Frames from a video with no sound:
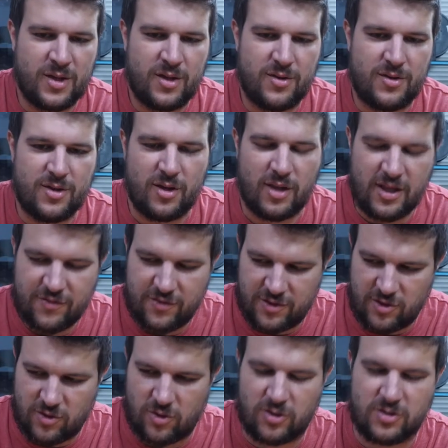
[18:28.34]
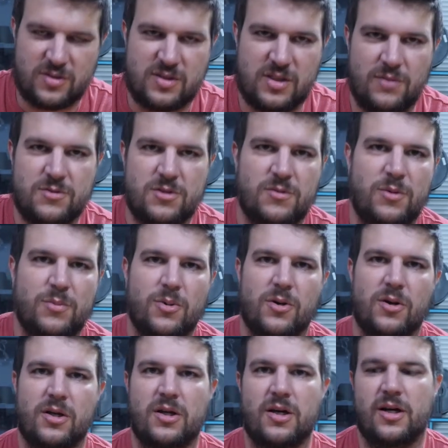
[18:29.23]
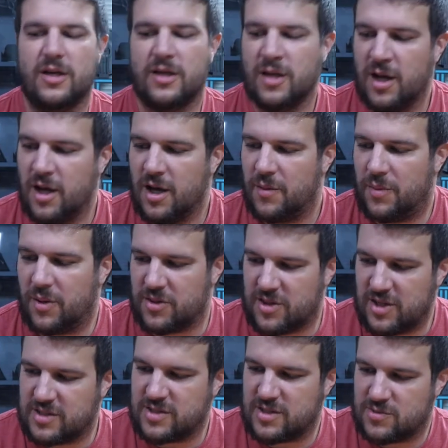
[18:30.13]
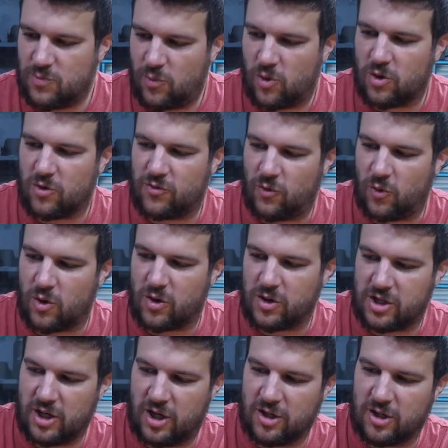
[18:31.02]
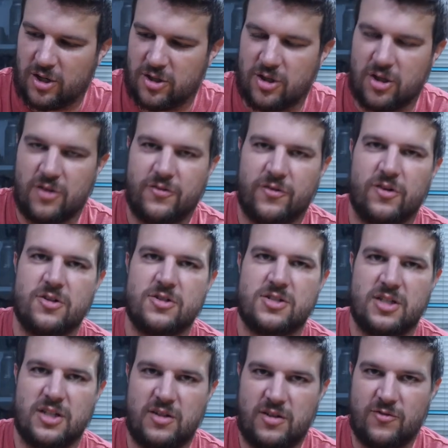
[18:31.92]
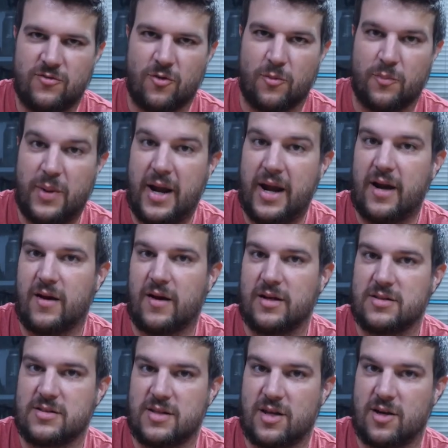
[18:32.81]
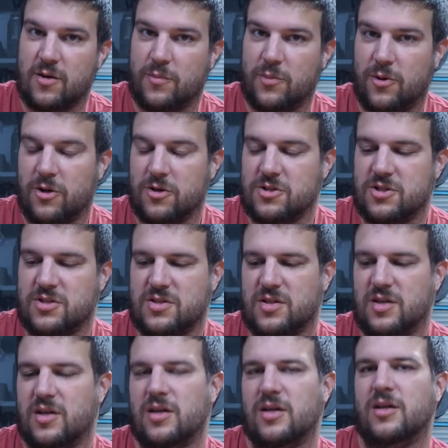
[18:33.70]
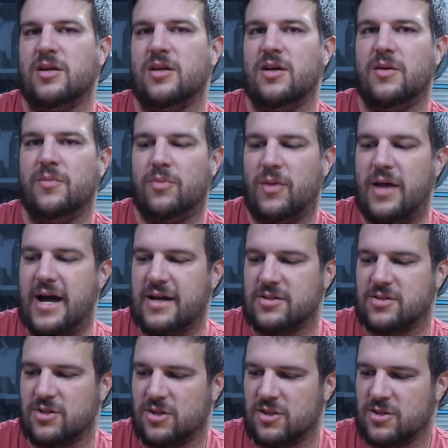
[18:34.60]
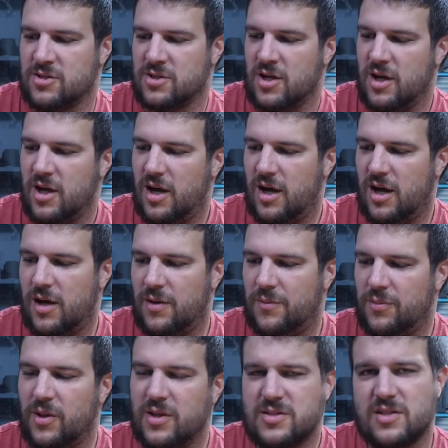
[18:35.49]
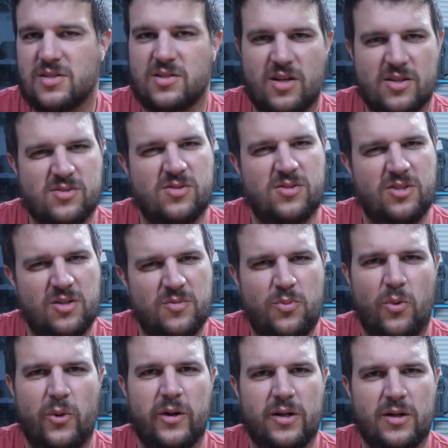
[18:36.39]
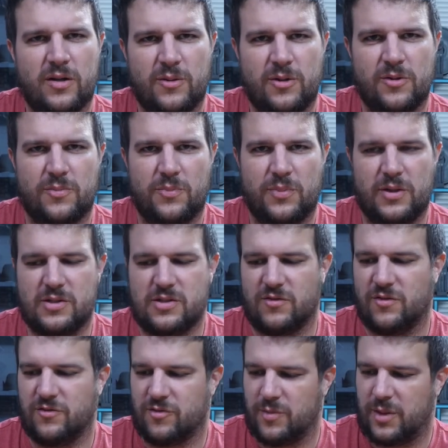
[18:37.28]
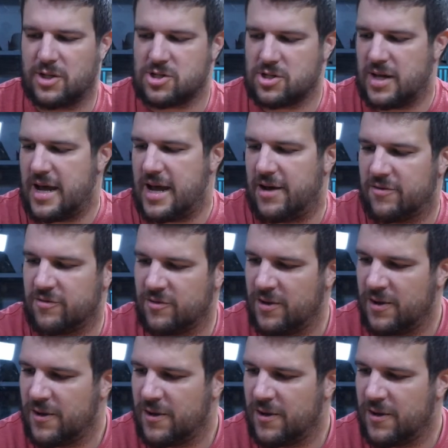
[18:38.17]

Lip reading: The 11-year-old seems to be pretty good, but this is more for younger nerfers, for parents that are purchasing blasters. Plus, it's also a good piece of information to have.